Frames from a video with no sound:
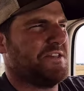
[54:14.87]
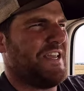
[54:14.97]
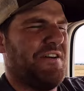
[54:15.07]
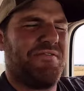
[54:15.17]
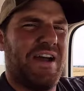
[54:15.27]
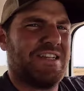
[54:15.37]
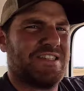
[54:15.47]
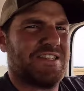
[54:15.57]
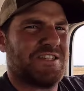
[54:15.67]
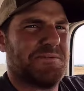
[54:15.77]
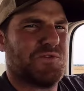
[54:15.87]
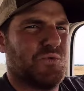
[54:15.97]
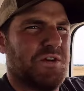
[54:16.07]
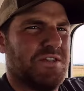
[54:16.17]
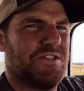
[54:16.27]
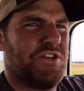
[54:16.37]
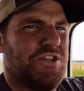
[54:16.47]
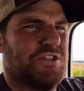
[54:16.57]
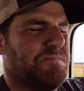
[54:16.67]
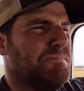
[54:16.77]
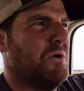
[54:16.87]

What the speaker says: EFI systems was you just